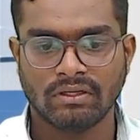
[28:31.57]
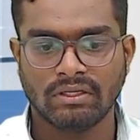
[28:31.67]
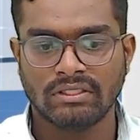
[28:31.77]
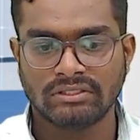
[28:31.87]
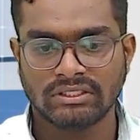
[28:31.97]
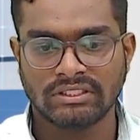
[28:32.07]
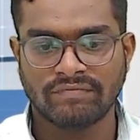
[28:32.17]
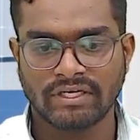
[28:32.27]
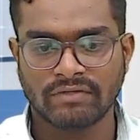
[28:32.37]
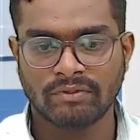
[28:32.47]
Such
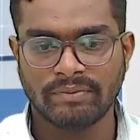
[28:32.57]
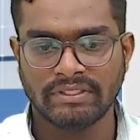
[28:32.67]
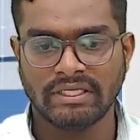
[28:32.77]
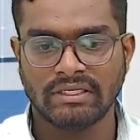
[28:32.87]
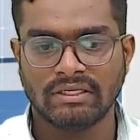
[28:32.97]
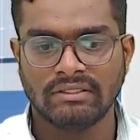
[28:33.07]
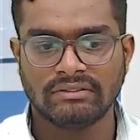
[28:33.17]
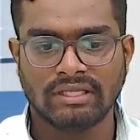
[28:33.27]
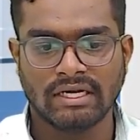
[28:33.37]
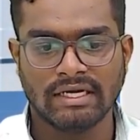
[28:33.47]
effect will be there.
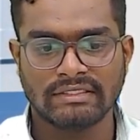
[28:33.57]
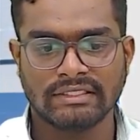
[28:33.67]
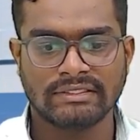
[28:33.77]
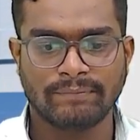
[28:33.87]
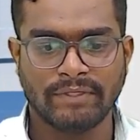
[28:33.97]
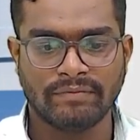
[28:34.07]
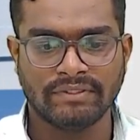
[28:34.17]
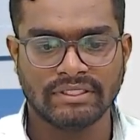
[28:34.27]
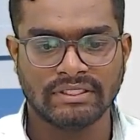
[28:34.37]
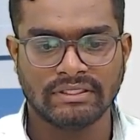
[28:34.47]
The relationship
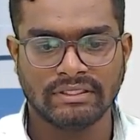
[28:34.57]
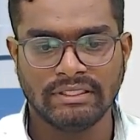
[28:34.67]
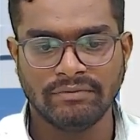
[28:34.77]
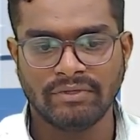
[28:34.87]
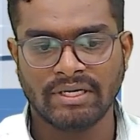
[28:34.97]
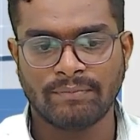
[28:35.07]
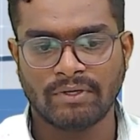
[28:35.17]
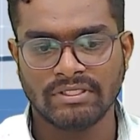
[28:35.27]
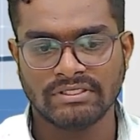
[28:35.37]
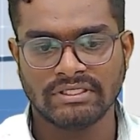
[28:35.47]
between the dividend
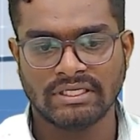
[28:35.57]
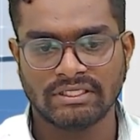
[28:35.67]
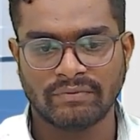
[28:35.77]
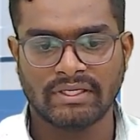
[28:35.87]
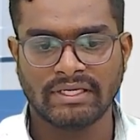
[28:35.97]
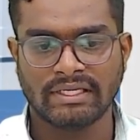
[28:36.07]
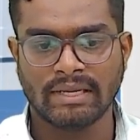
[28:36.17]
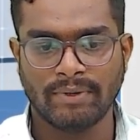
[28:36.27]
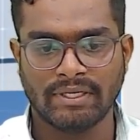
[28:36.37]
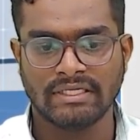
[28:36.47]
policy and the working
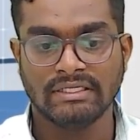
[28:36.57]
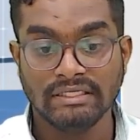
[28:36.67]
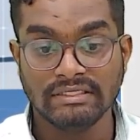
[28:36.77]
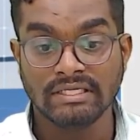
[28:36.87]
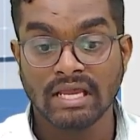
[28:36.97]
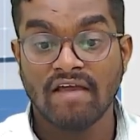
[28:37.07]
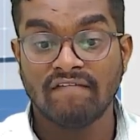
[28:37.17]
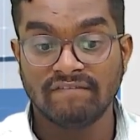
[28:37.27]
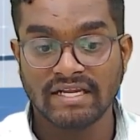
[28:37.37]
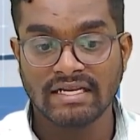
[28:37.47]
capital is
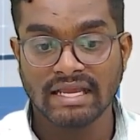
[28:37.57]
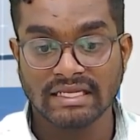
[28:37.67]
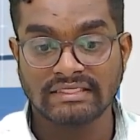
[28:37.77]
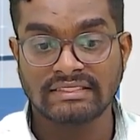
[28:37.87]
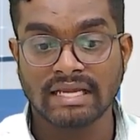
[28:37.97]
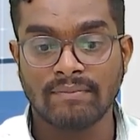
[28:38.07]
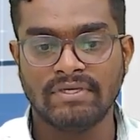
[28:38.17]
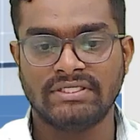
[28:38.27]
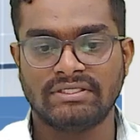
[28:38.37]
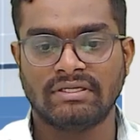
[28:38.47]
well
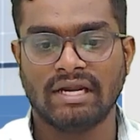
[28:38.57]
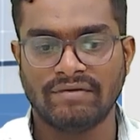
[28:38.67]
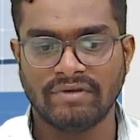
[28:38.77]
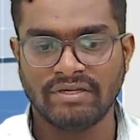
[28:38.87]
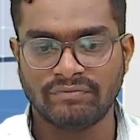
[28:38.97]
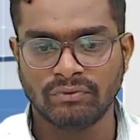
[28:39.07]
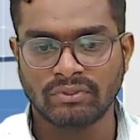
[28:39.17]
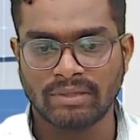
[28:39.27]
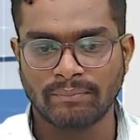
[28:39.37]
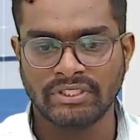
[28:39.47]
established, and very few
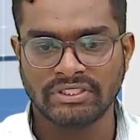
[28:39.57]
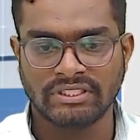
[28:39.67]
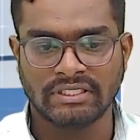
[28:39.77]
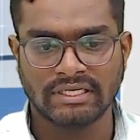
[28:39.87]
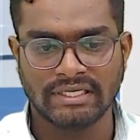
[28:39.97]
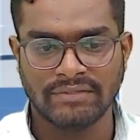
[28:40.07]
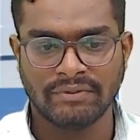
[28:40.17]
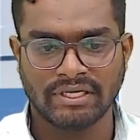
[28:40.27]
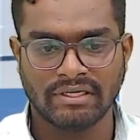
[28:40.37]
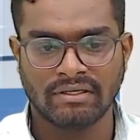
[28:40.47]
companies declare
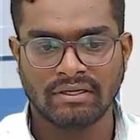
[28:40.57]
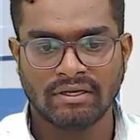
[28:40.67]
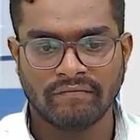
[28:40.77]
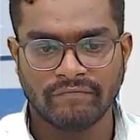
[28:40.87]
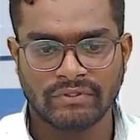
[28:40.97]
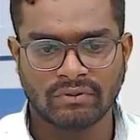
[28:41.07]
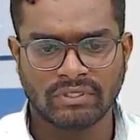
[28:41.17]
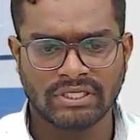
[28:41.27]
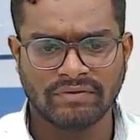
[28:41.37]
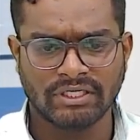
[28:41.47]
dividend without
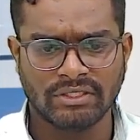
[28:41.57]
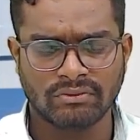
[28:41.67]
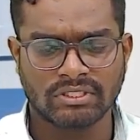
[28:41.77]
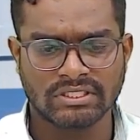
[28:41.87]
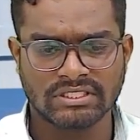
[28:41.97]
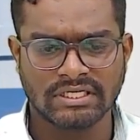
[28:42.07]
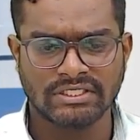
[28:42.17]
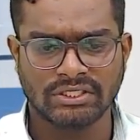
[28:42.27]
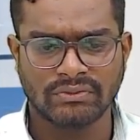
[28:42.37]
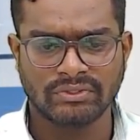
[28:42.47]
giving due
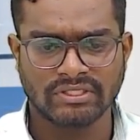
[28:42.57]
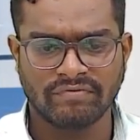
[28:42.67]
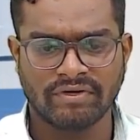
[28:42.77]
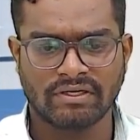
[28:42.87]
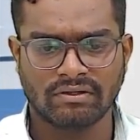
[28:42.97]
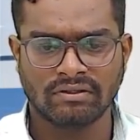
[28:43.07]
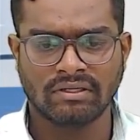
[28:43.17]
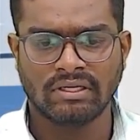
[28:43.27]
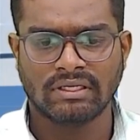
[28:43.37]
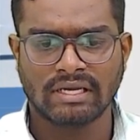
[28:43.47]
consideration to its effect on
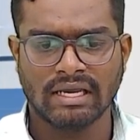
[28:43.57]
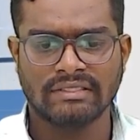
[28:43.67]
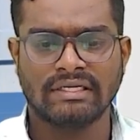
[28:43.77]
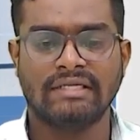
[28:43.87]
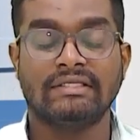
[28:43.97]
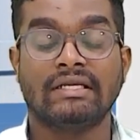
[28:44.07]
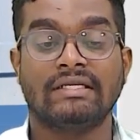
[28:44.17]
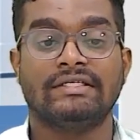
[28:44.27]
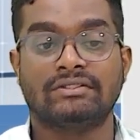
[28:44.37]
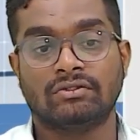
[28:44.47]
cash and their
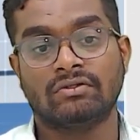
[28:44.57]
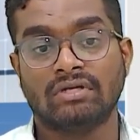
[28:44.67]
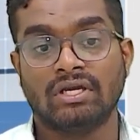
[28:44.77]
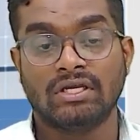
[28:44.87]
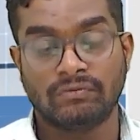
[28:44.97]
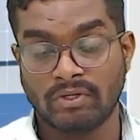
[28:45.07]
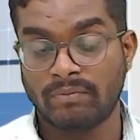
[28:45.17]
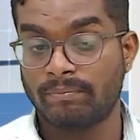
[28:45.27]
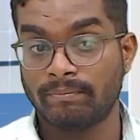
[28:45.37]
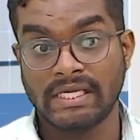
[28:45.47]
needs. So if you
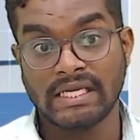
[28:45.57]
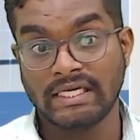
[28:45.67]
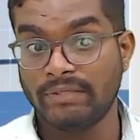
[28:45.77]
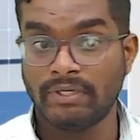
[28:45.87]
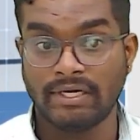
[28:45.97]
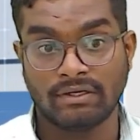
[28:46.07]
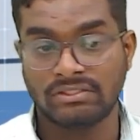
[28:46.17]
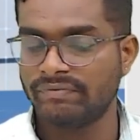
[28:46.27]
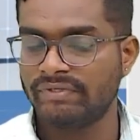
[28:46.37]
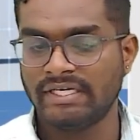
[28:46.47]
are making dividend
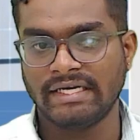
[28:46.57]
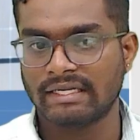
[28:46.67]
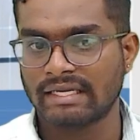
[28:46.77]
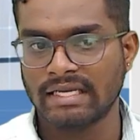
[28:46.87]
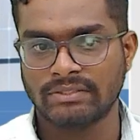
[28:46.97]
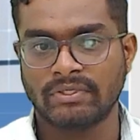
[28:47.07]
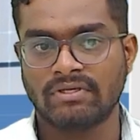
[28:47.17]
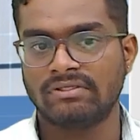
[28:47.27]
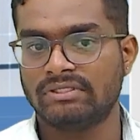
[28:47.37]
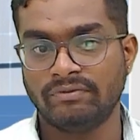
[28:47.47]
also, we need cash
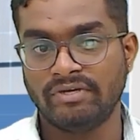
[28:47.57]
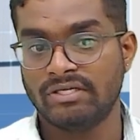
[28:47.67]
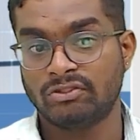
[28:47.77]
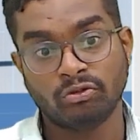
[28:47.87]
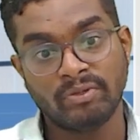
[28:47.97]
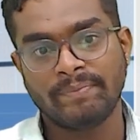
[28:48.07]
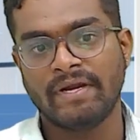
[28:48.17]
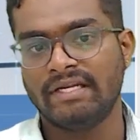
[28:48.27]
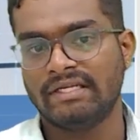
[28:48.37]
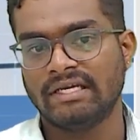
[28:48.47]
because dividend should be
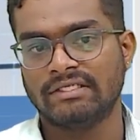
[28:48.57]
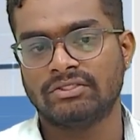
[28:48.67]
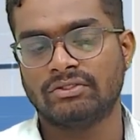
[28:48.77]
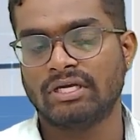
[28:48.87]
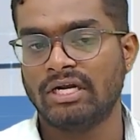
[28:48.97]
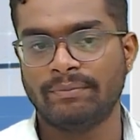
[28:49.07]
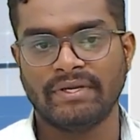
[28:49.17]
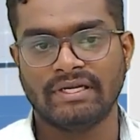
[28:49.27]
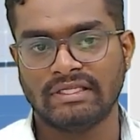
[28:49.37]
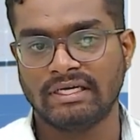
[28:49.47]
paid in cash. You cannot pay
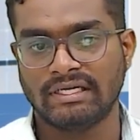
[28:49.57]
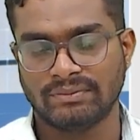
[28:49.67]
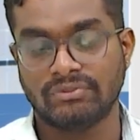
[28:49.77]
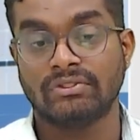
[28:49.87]
in other terms.